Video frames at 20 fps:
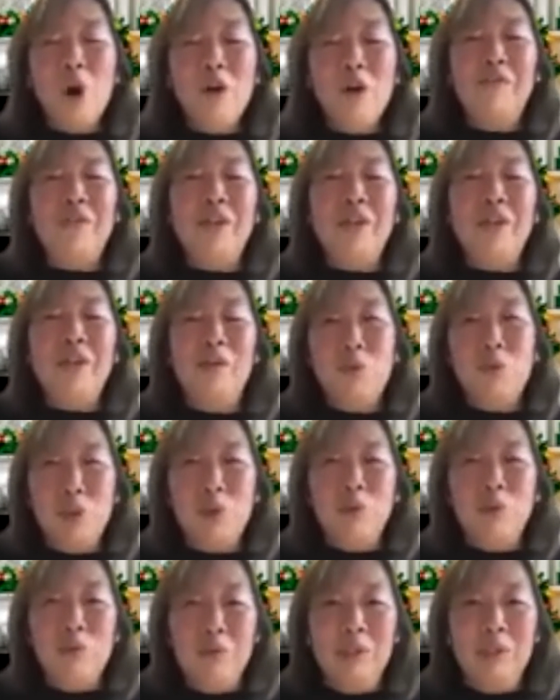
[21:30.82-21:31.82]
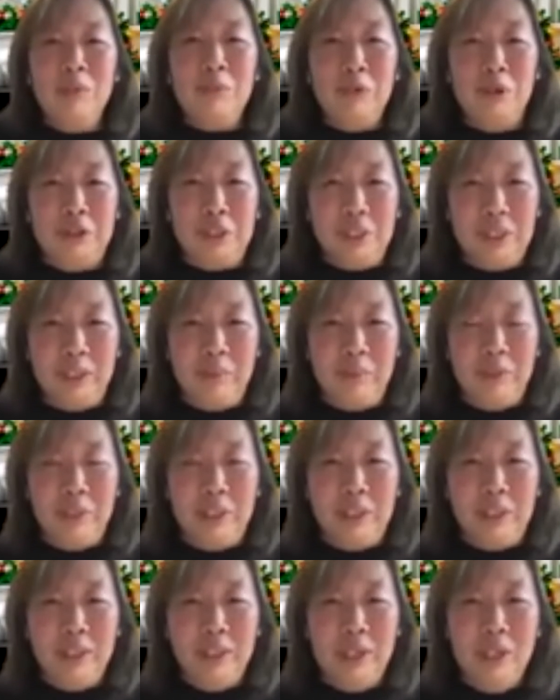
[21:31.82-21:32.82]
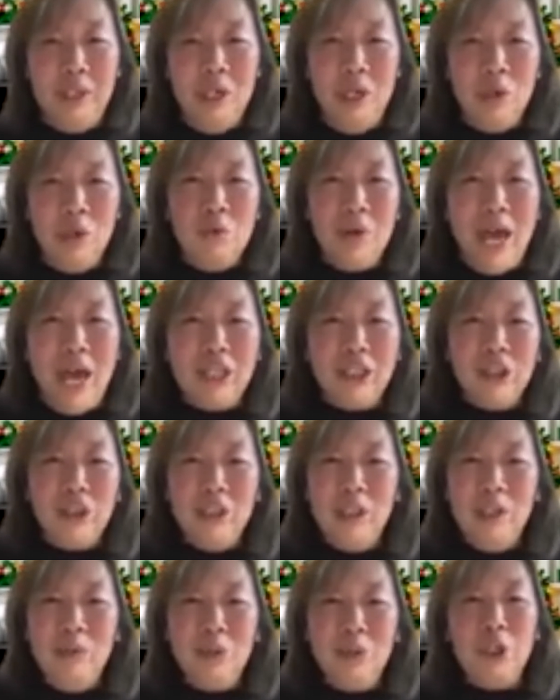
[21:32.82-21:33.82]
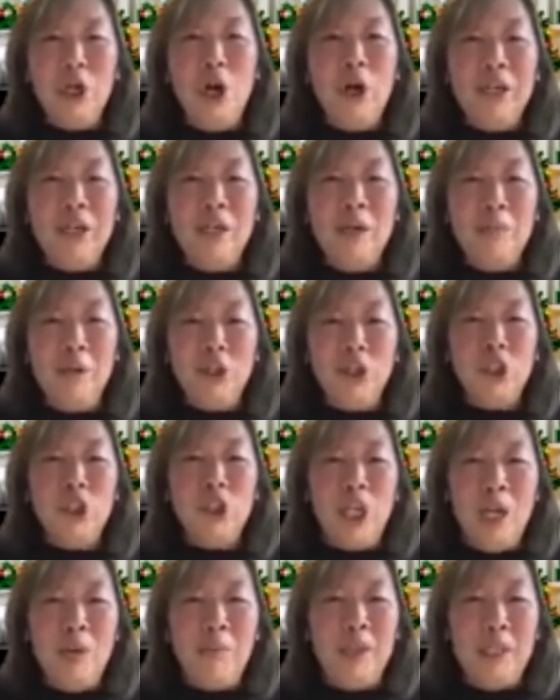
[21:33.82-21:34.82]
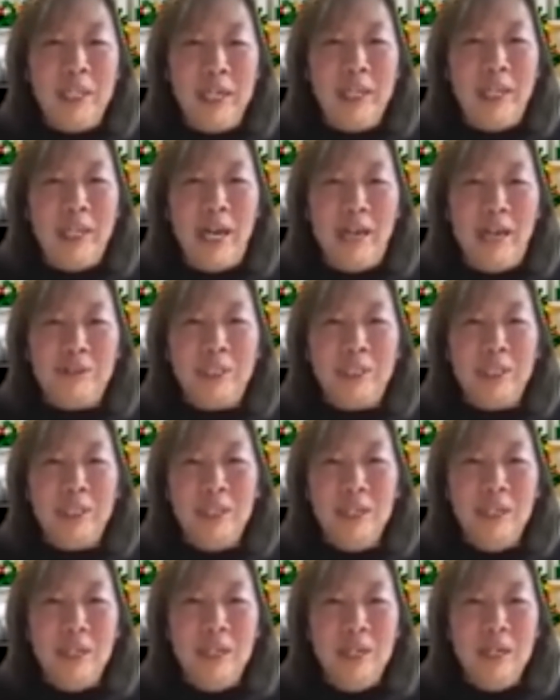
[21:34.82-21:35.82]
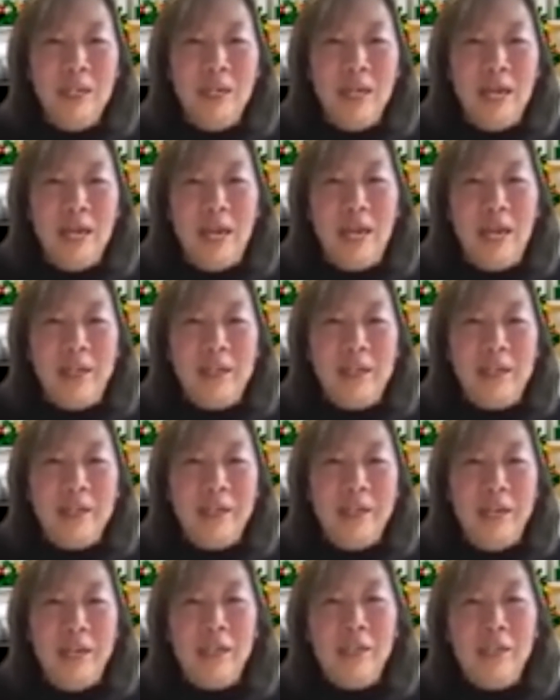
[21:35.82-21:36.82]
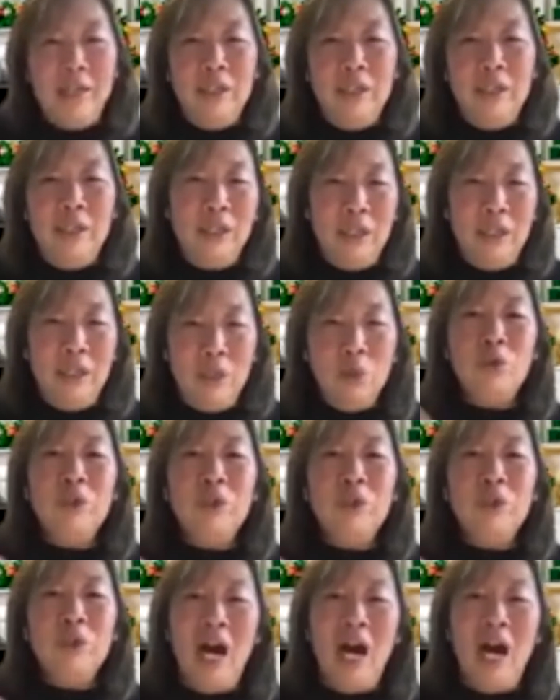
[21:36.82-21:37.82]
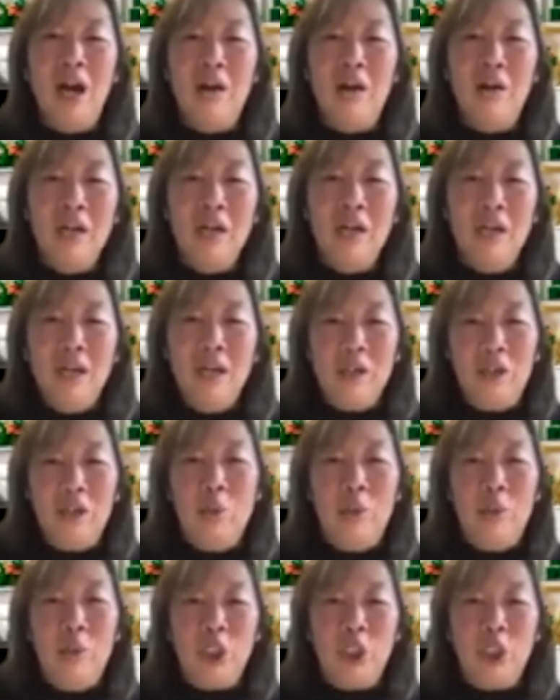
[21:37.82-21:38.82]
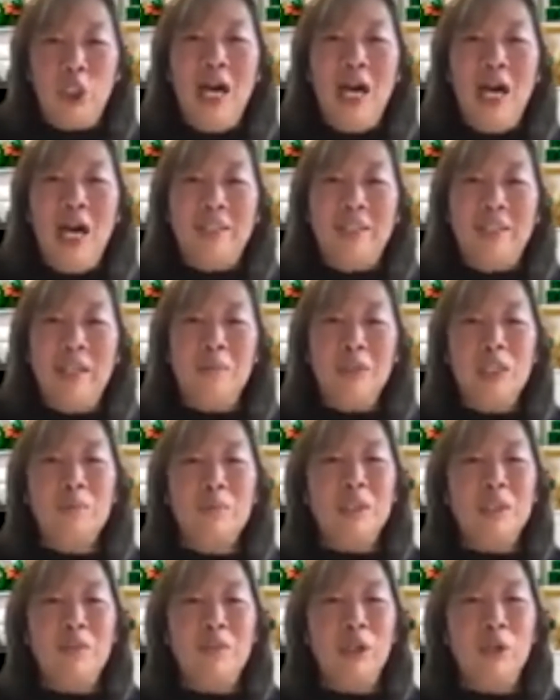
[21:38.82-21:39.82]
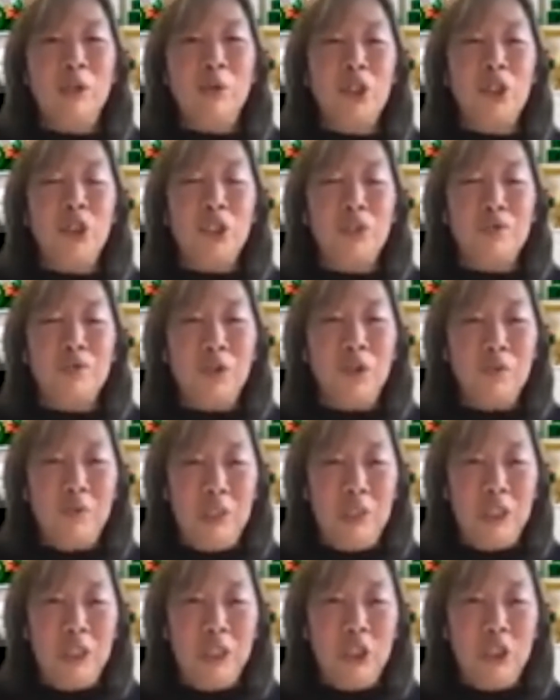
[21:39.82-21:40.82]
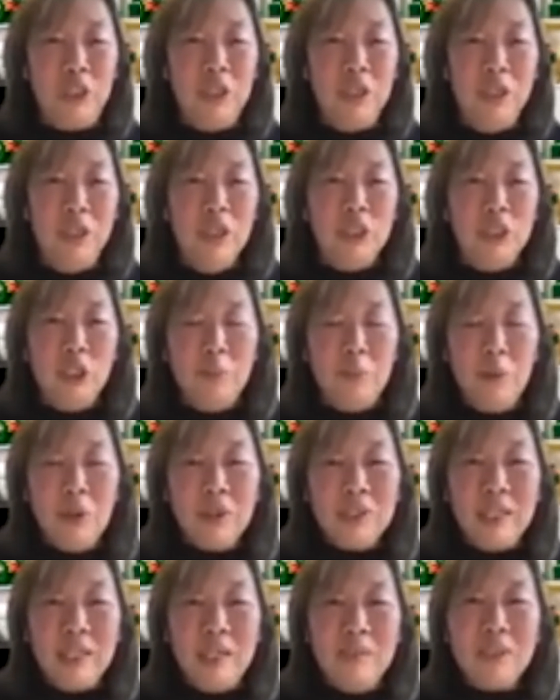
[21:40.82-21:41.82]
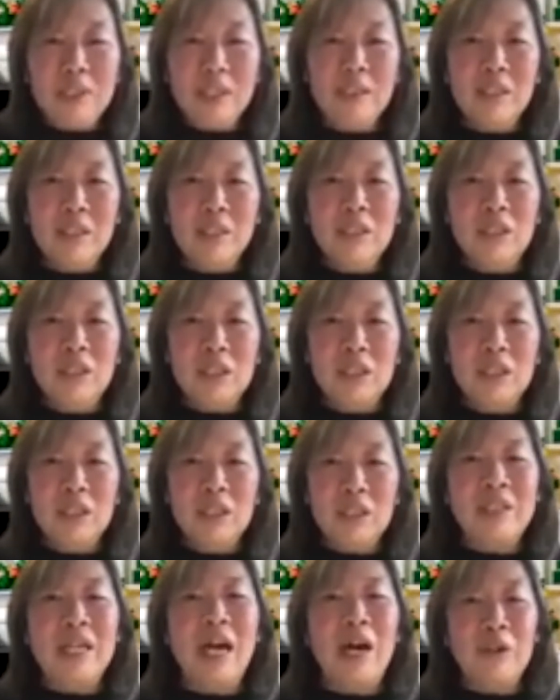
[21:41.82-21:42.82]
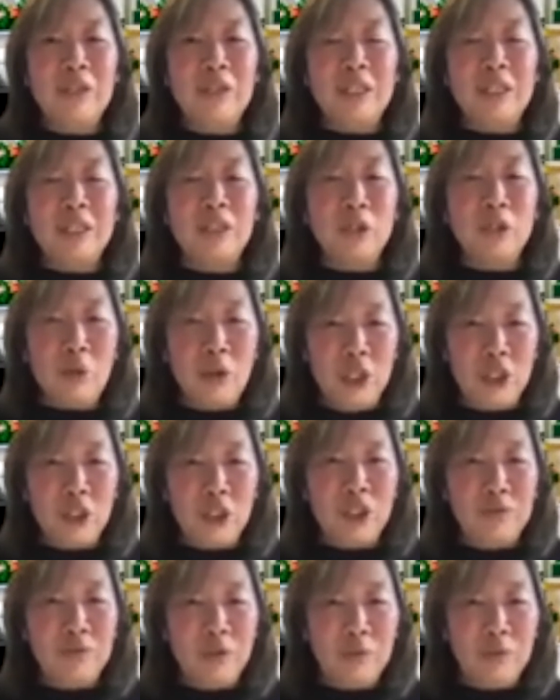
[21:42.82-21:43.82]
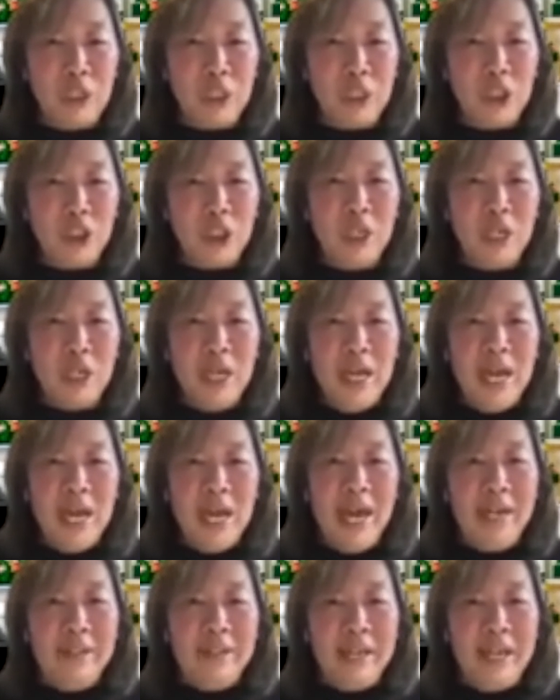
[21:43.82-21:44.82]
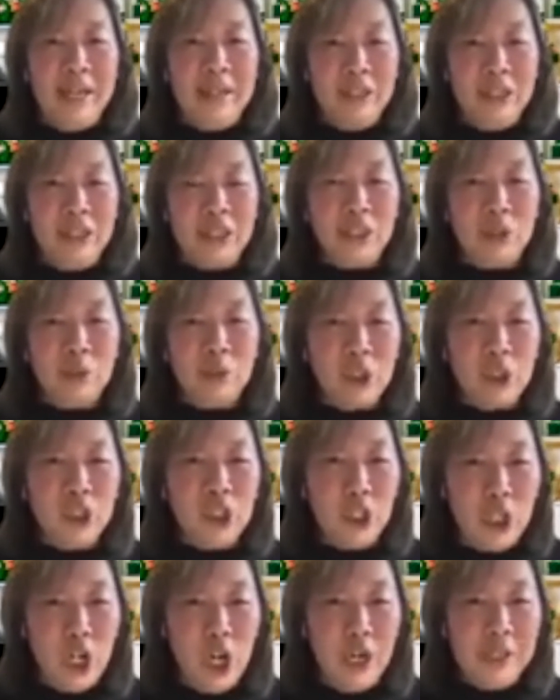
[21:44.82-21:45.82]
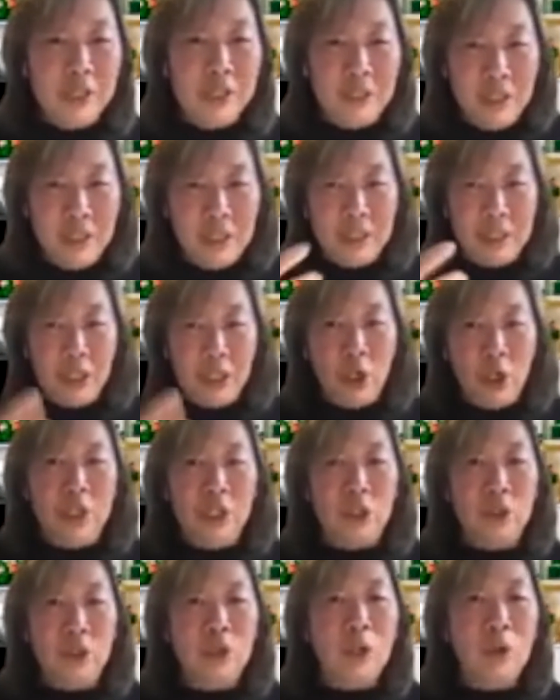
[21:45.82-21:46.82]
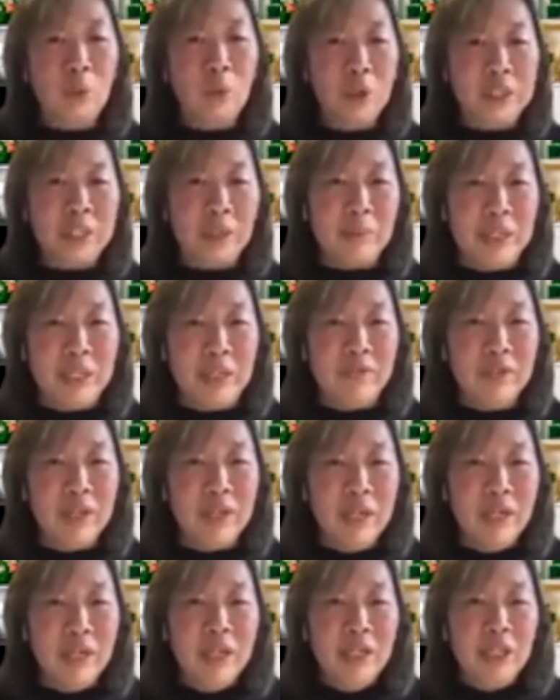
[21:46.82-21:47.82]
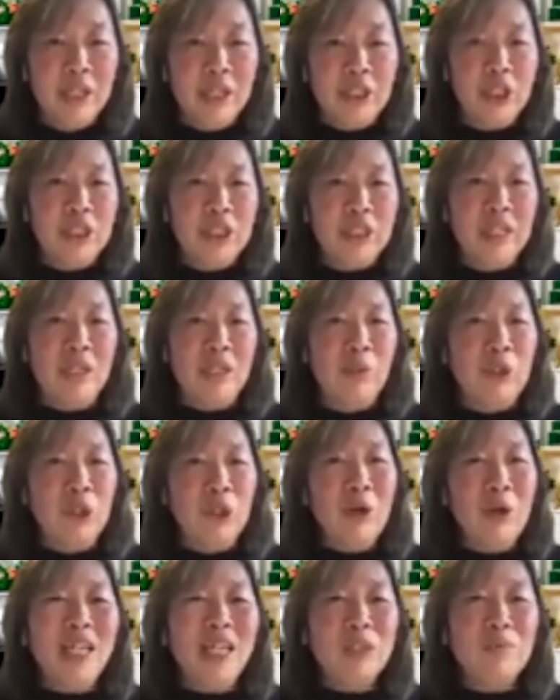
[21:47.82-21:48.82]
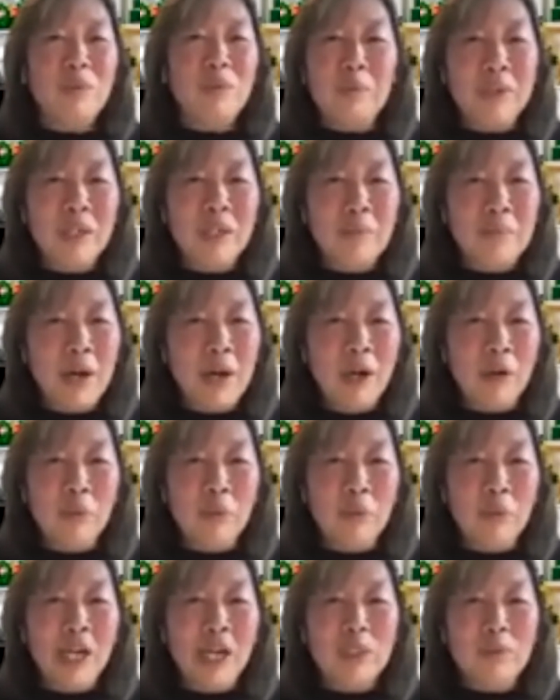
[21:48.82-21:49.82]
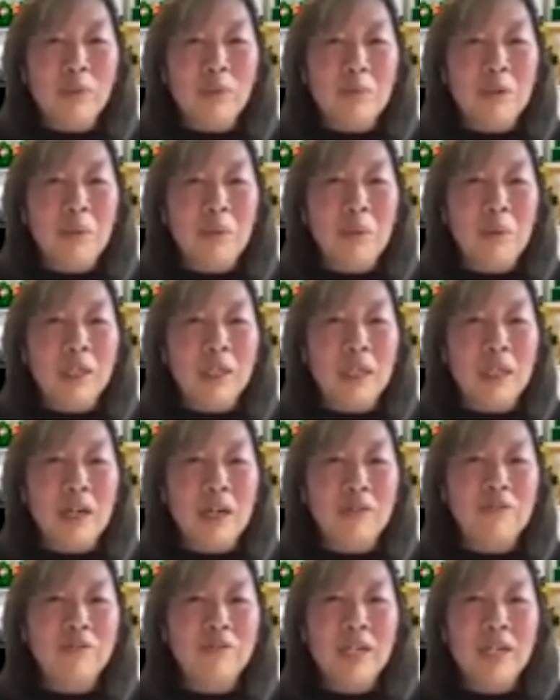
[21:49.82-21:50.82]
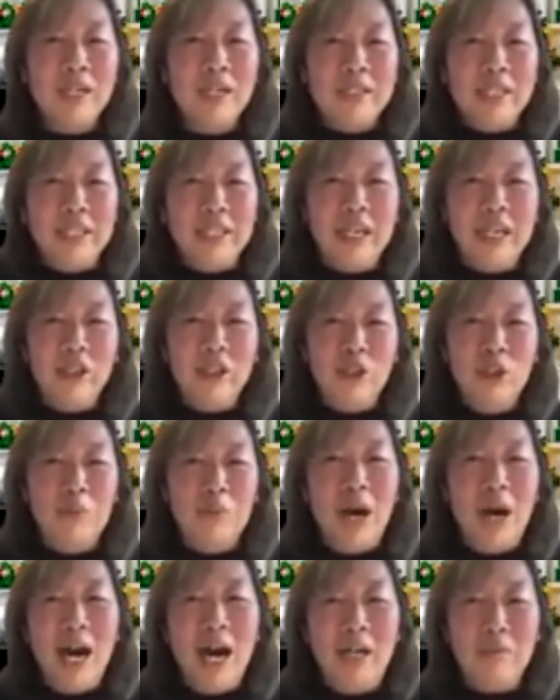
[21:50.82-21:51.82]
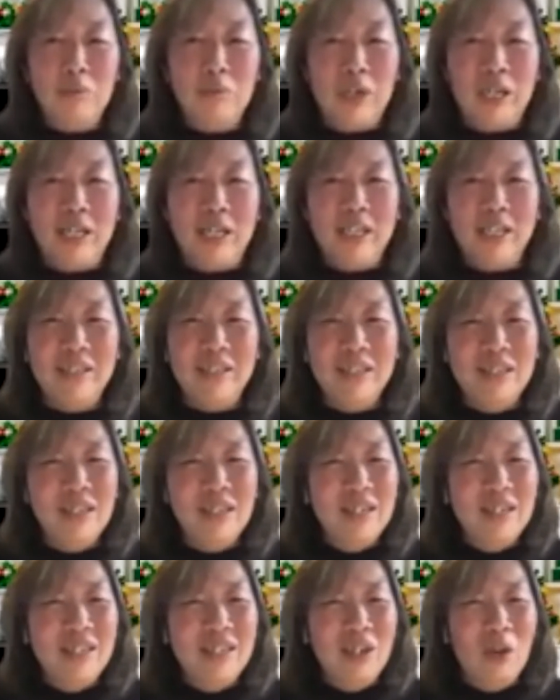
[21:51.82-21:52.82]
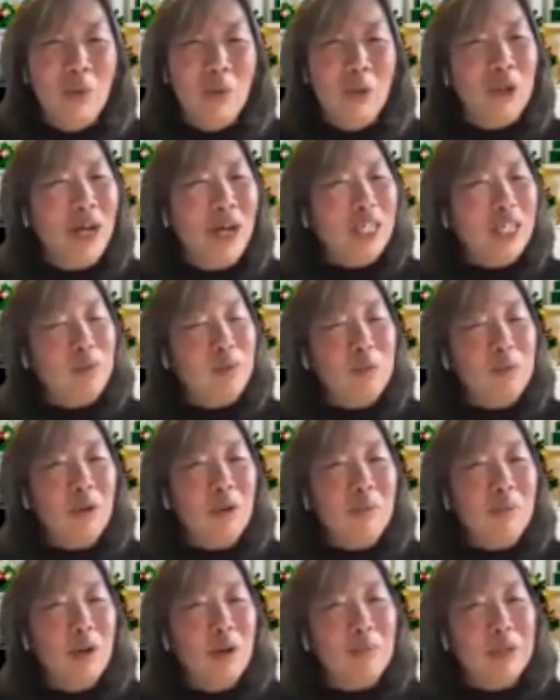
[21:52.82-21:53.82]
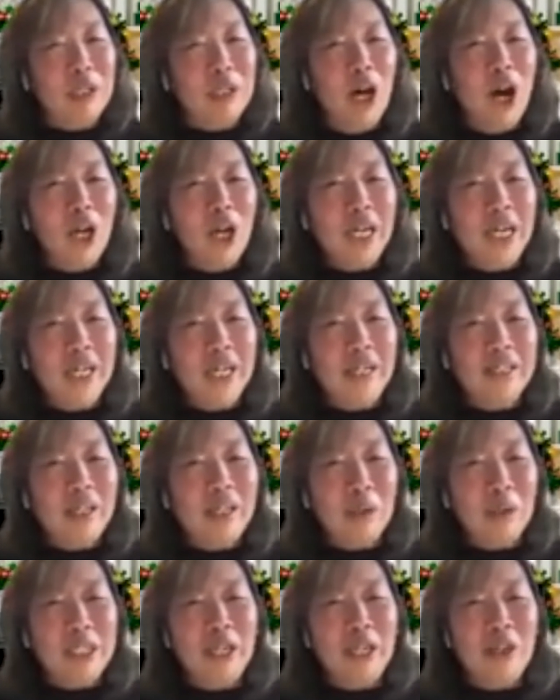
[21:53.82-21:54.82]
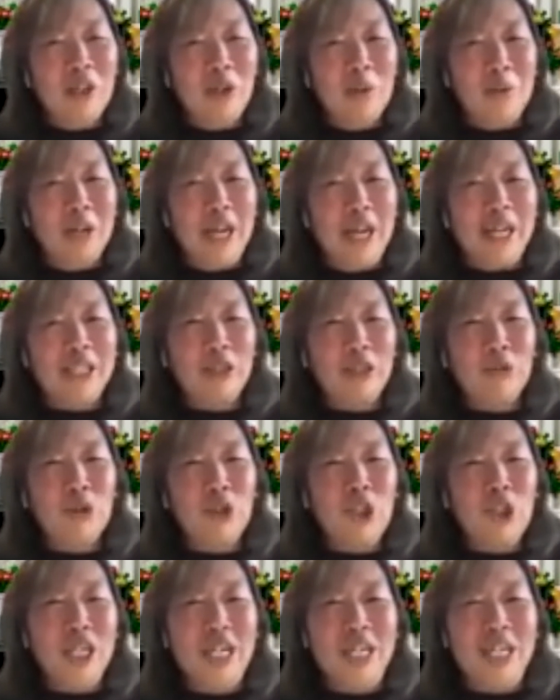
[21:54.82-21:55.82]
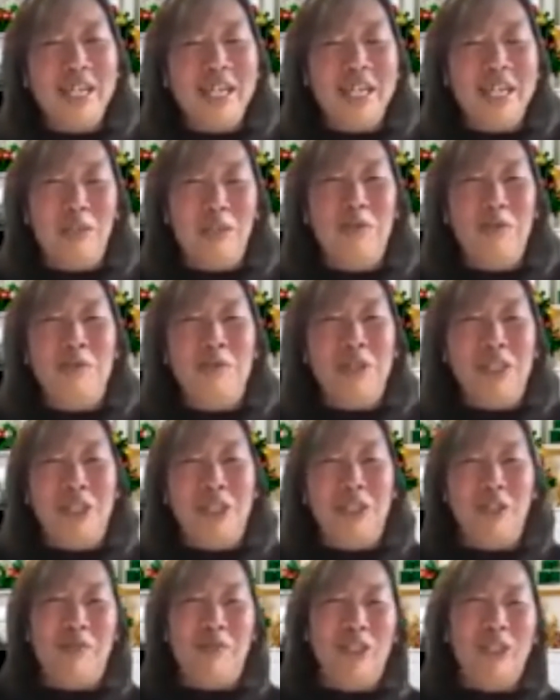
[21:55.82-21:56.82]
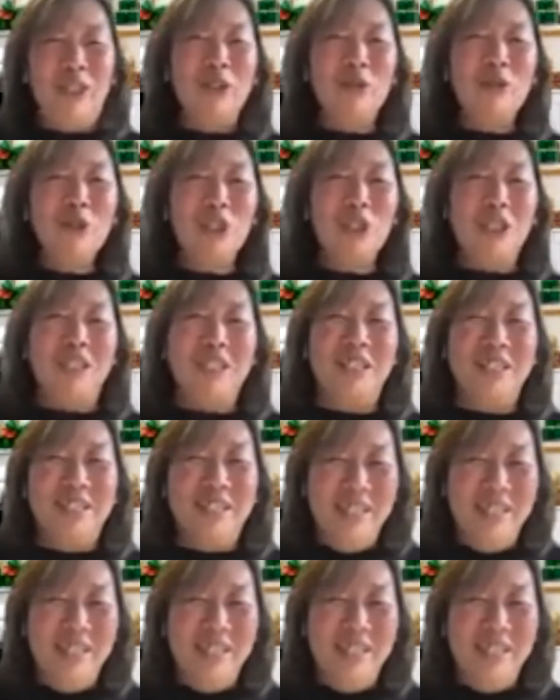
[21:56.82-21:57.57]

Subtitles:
of them were women participants who actually were talking about shame in their lives and in who they are. When she asked them specific questions for her research, she posed them certain scenarios and certain questions for her research, and this is what she got. This is according to her words, I believe. And she says that when you ask people about love, they tell you about heartbreak. When you ask people about belonging, they will tell you about excruciating experiences of exclusion.